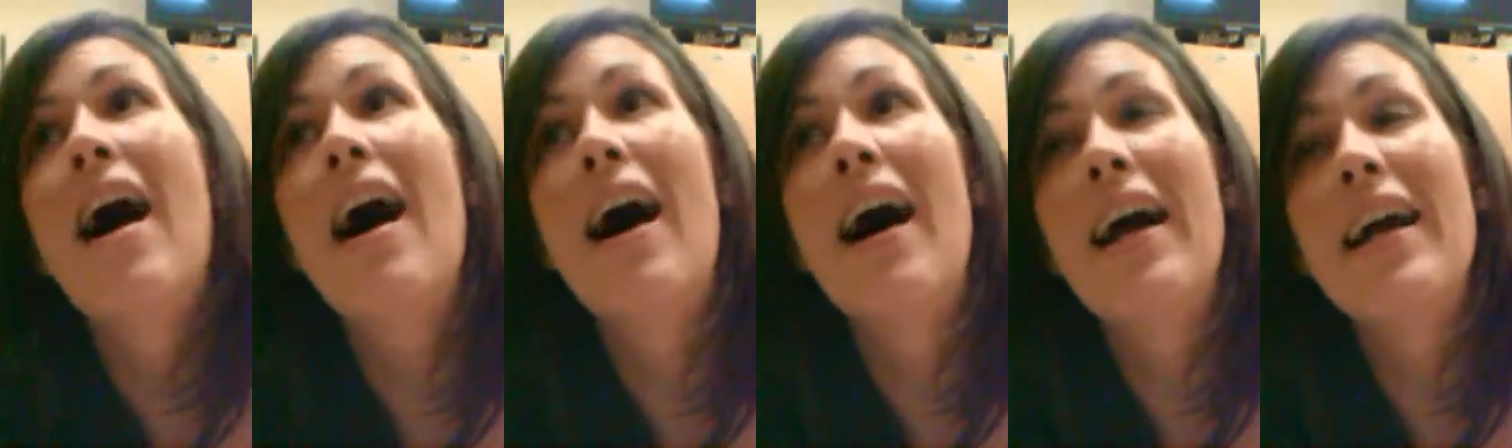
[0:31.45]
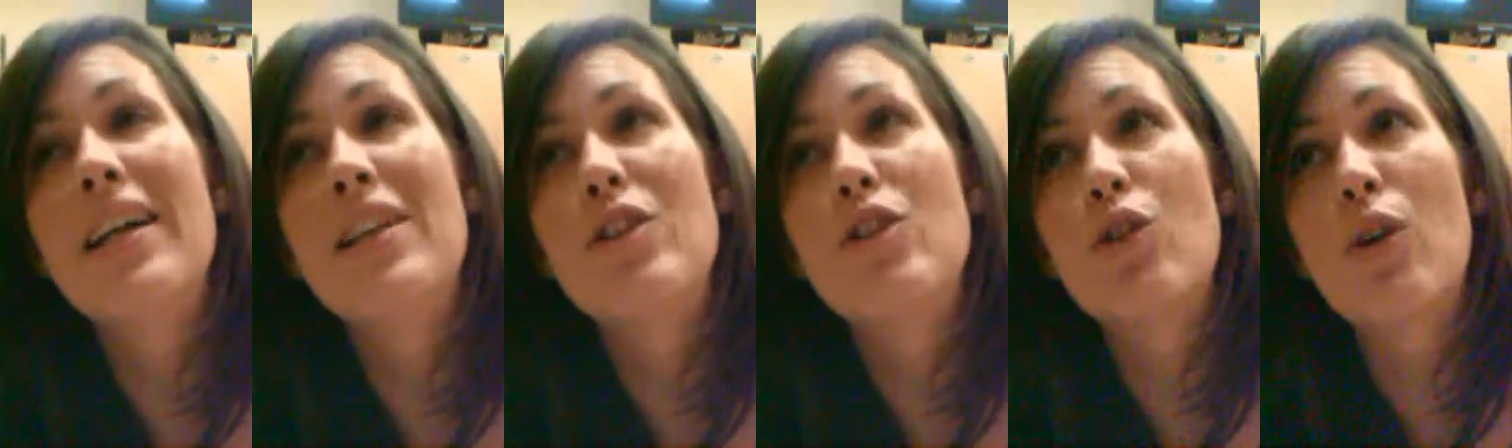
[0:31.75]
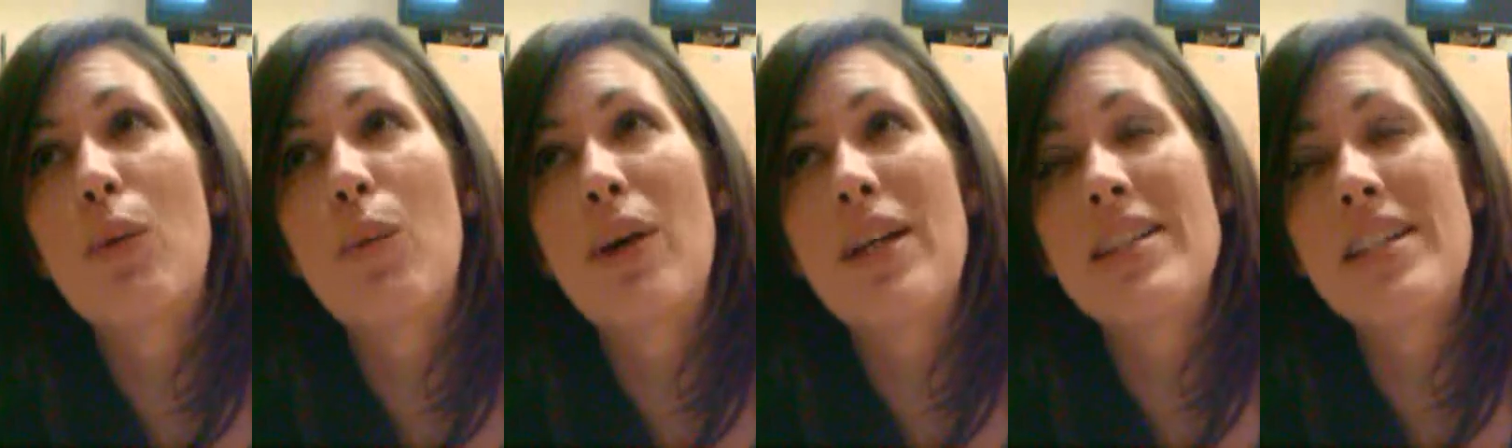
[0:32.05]
I
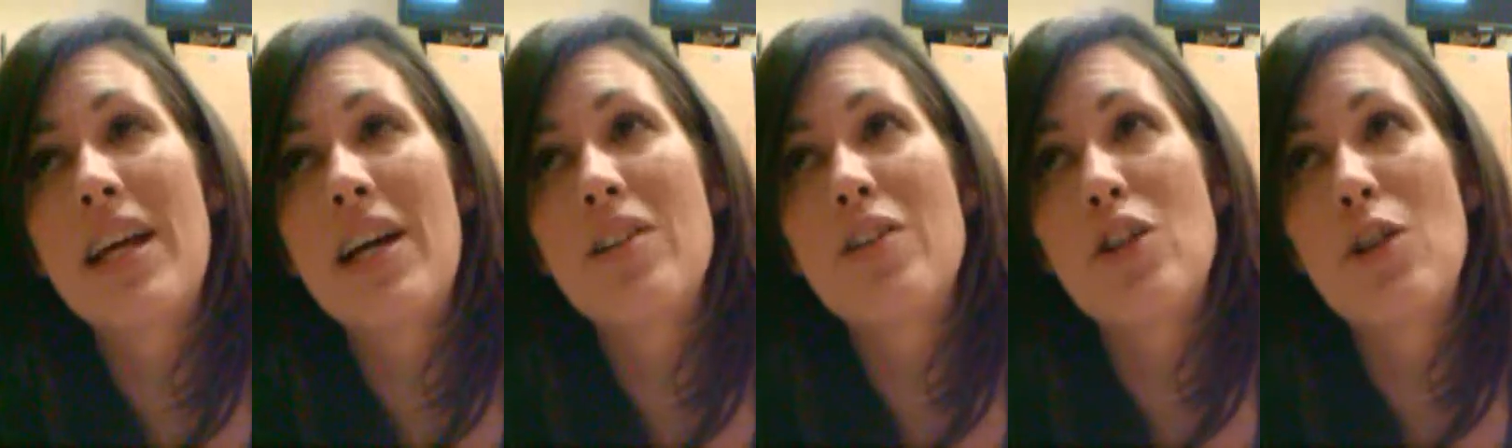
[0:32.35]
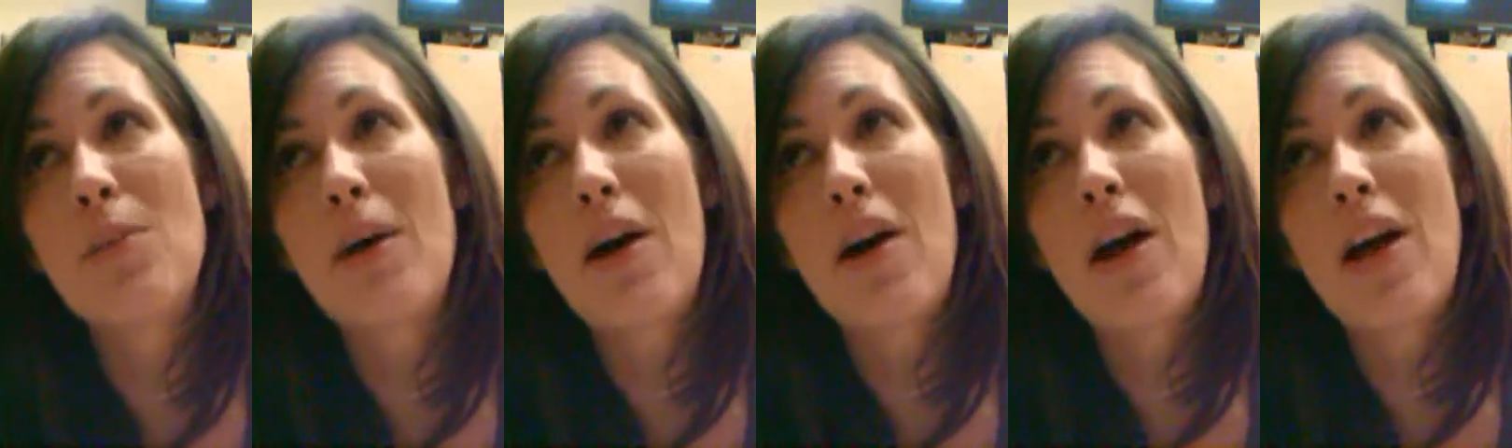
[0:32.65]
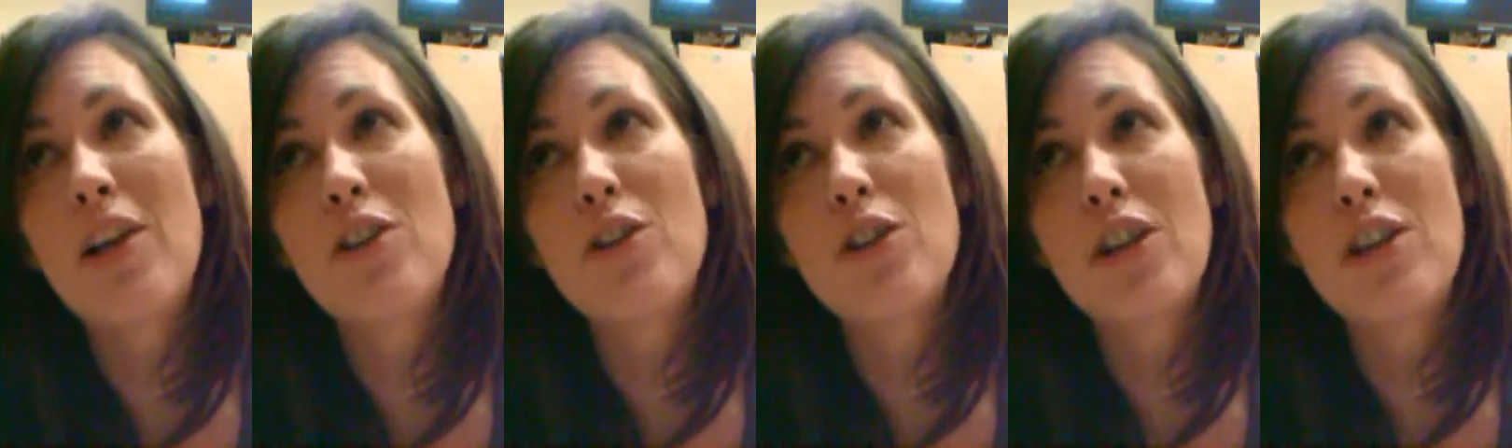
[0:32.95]
went down to about
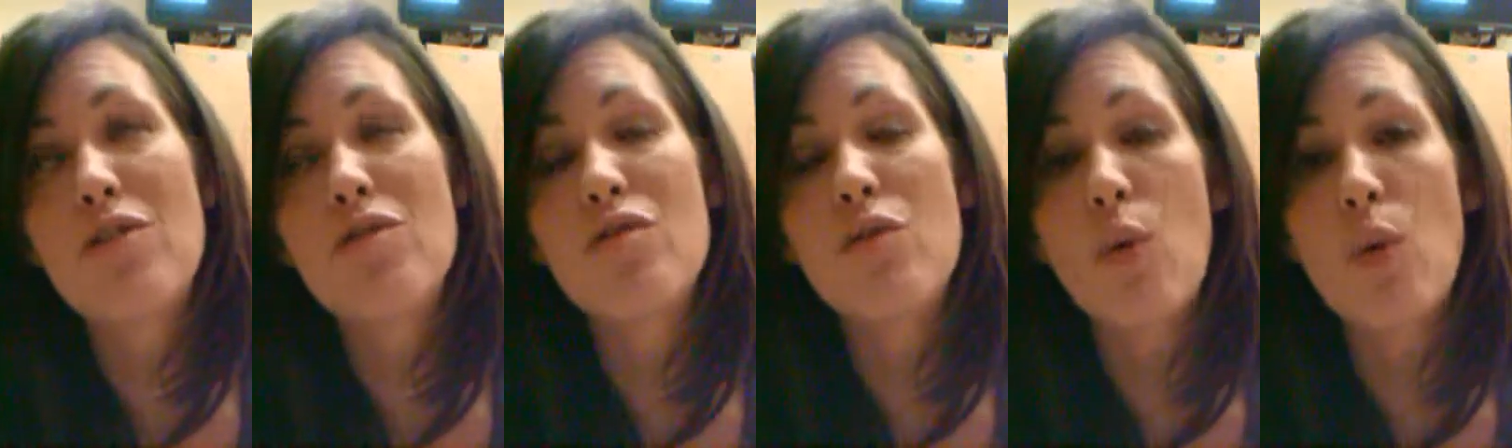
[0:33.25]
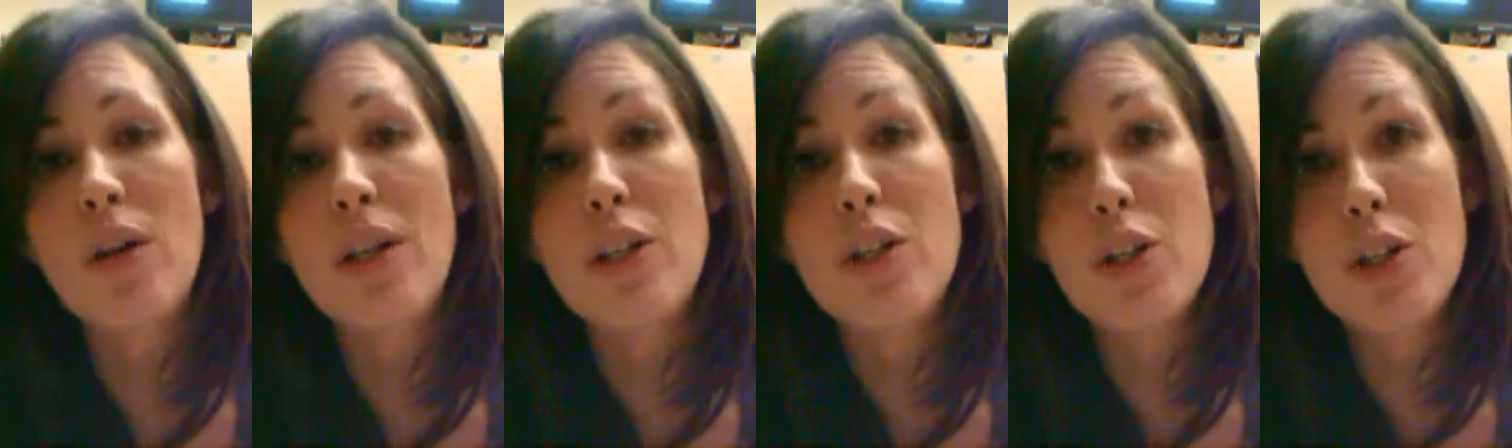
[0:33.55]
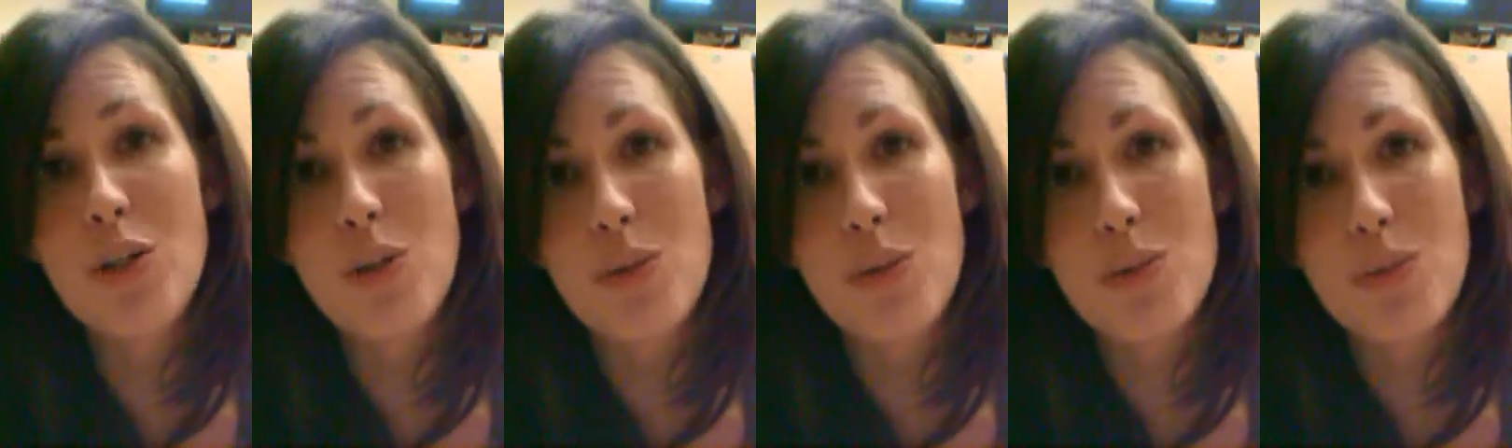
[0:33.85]

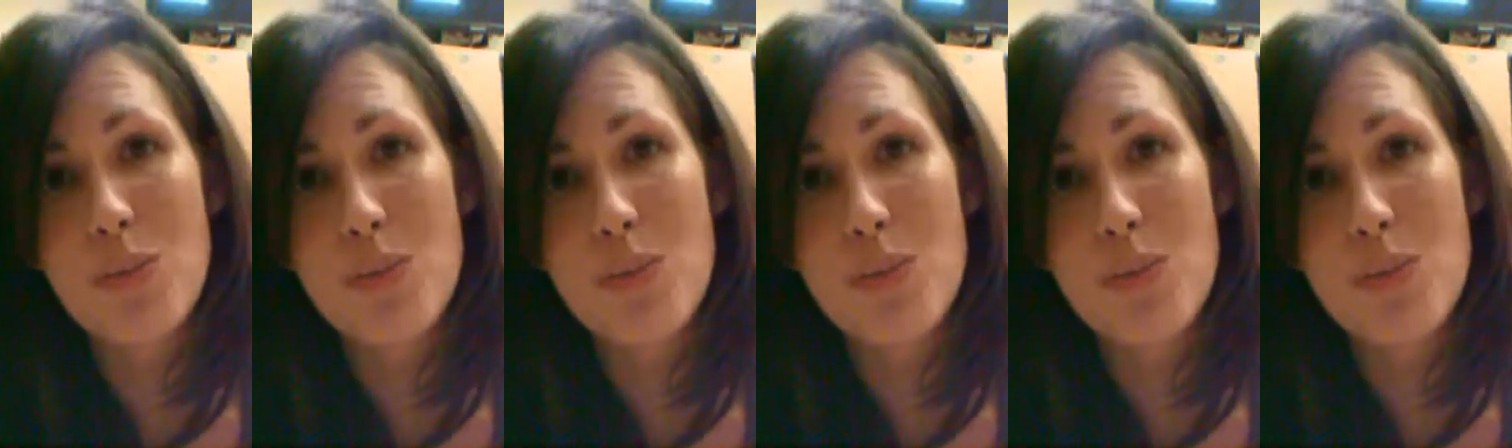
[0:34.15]
142.